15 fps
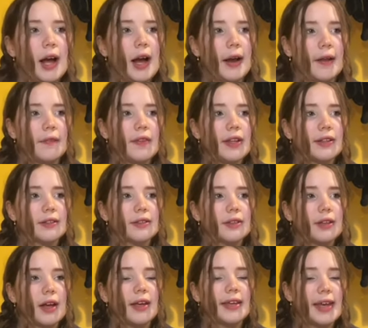And I think,
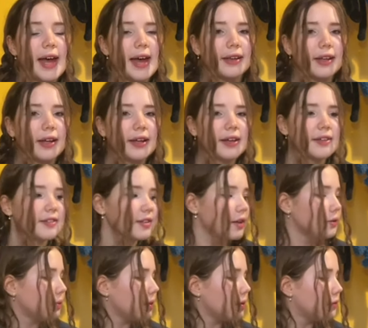again, like I
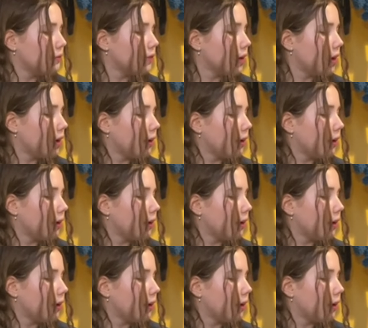said with